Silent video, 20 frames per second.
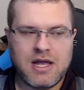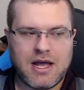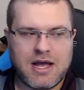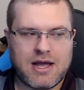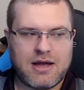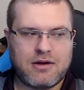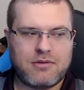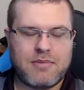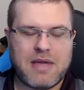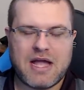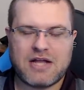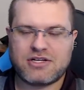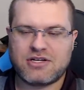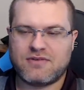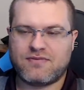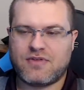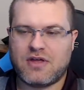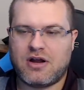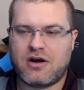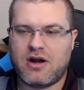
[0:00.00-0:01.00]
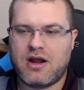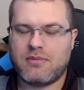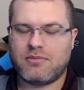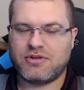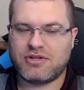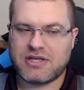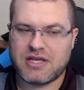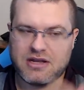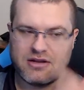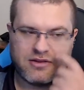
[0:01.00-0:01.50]
I'd imagine if they are
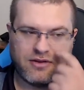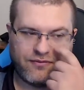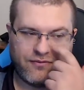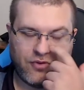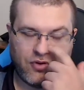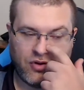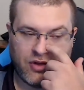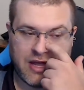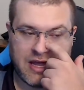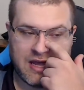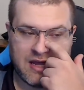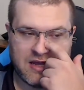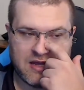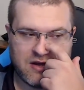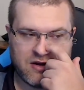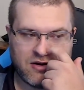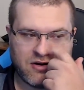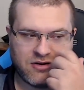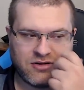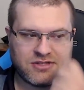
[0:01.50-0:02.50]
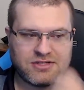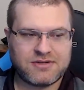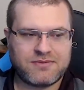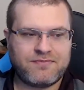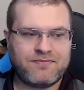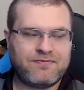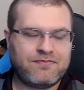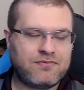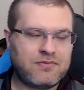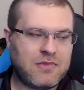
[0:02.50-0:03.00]
able to get the full 8 years
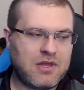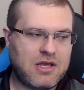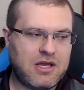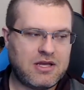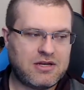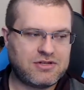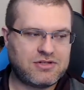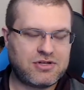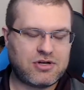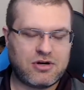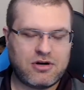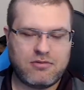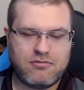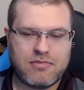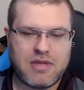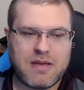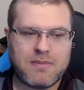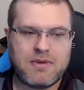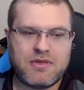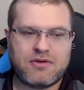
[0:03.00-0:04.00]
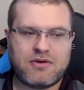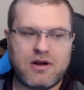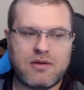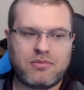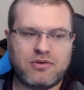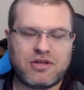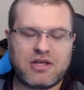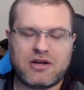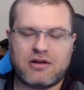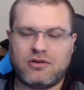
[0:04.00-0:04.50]
in term, maybe they're
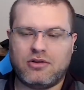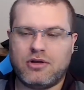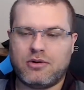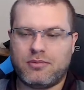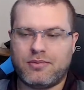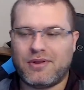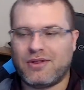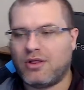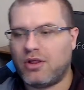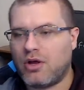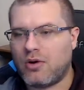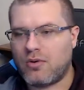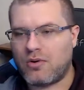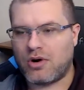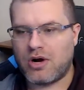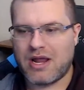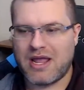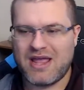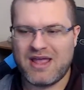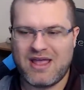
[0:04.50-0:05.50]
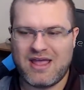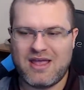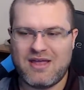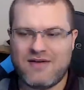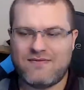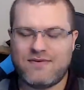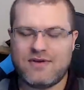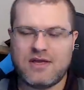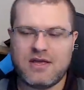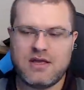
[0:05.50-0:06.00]
able to get a little bit lower
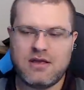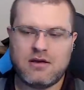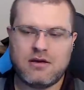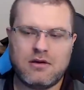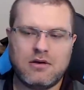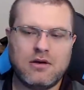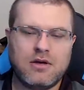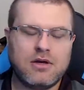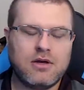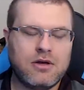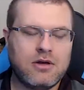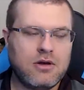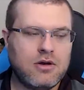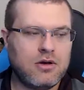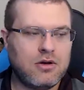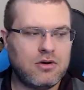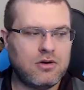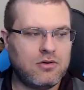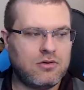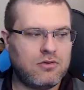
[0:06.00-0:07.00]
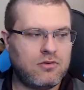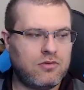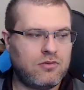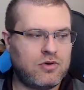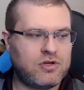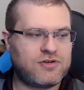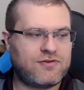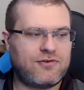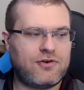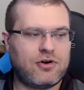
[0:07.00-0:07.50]
AAV,
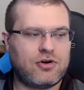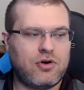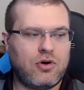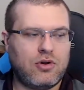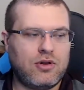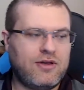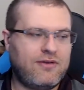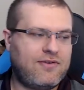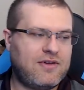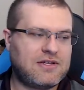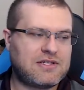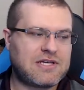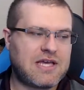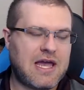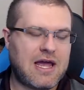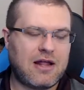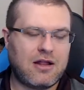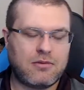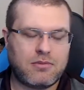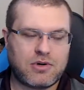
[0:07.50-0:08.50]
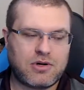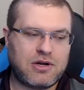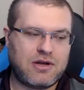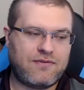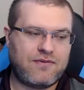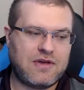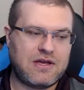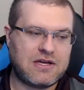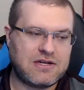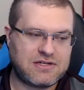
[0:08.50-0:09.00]
which for a goalie of his caliber,
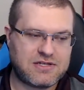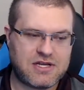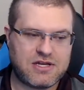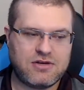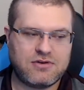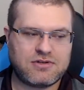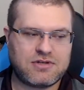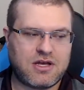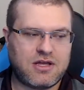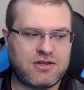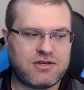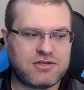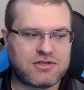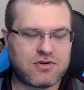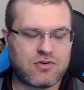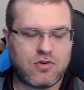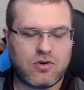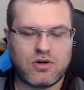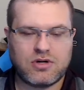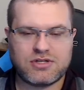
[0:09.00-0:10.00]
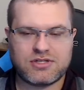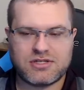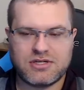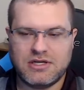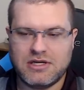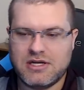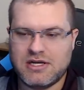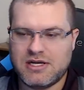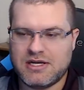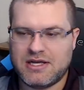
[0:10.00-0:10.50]
if he continues on this course,
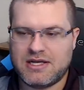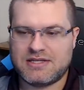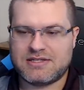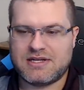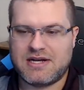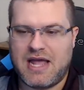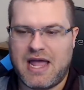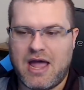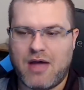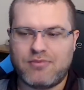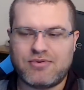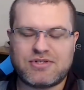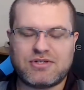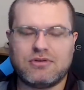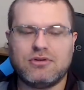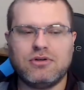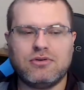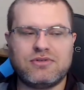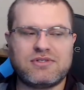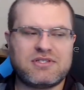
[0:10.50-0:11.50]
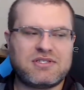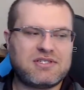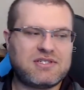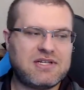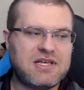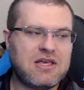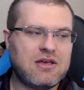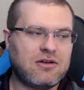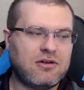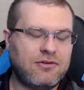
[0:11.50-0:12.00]
is an absolute
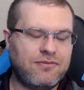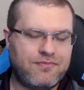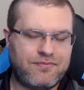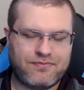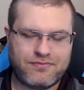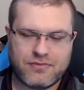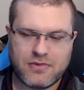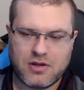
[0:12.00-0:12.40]
steal.